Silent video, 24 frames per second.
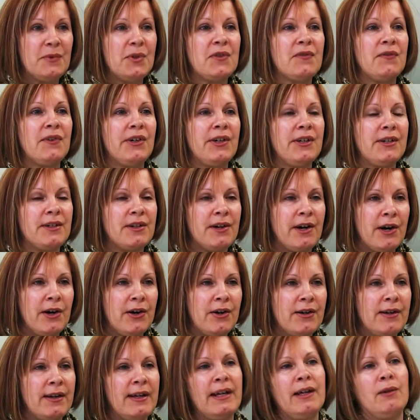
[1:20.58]
was very
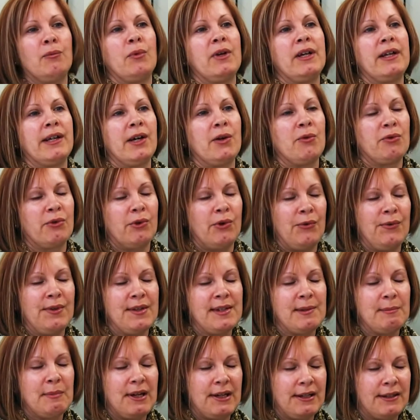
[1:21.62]
tired, and we had outgrown the
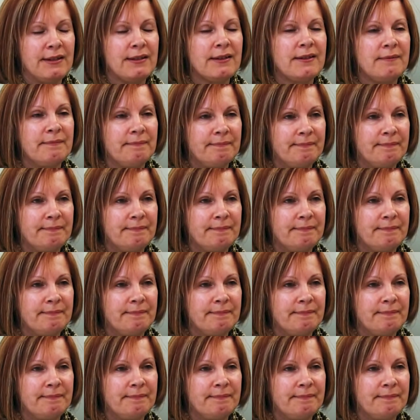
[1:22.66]
space.